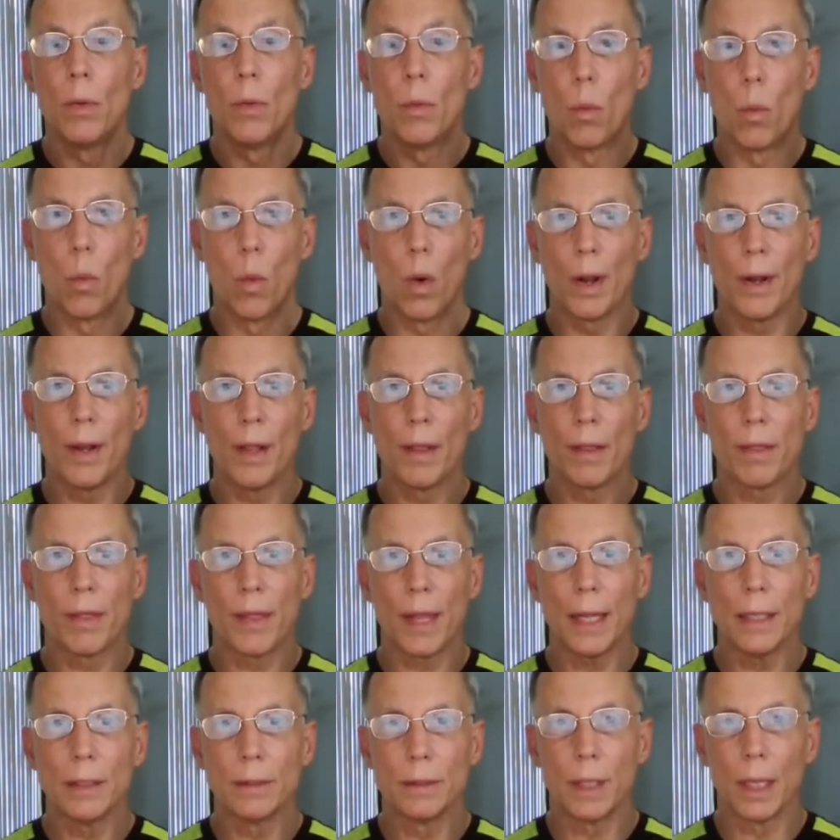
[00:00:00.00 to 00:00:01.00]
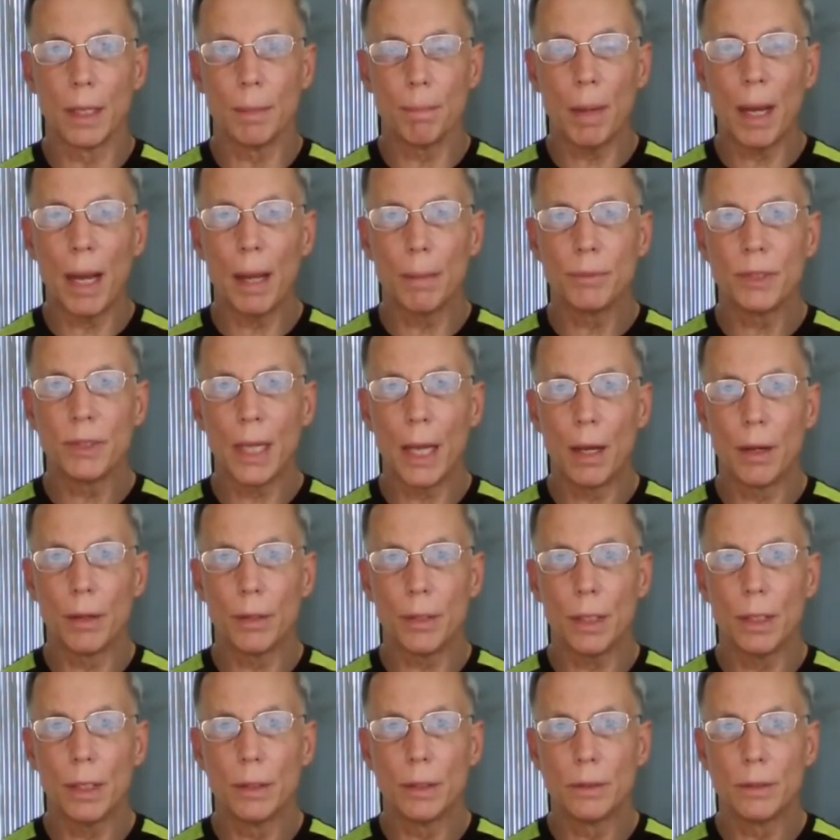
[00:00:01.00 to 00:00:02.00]
one of the things that pops
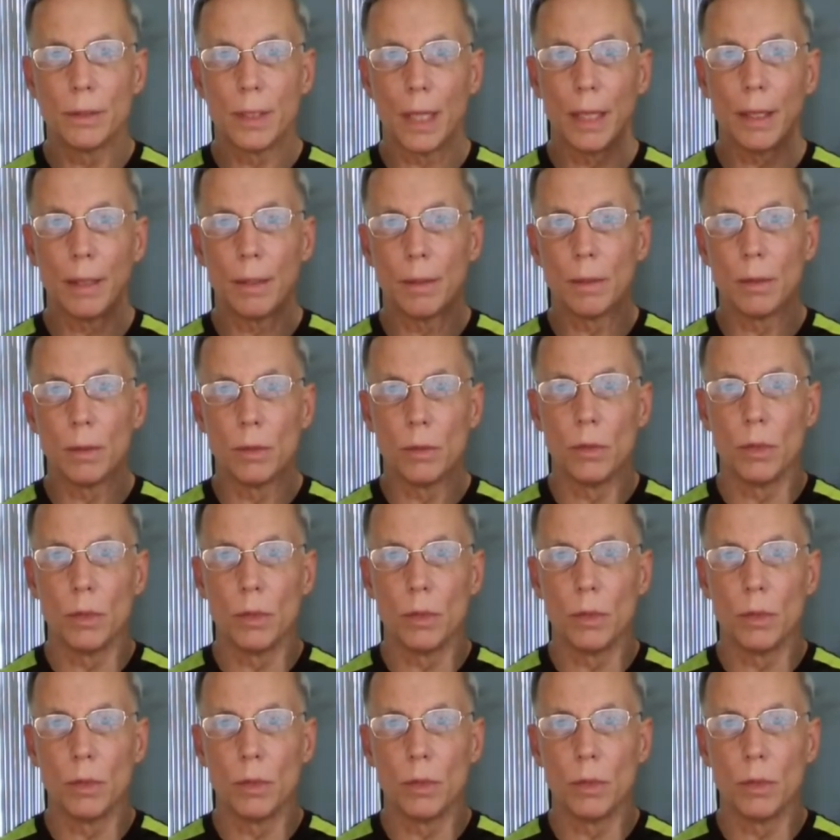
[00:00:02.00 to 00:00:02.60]
out is that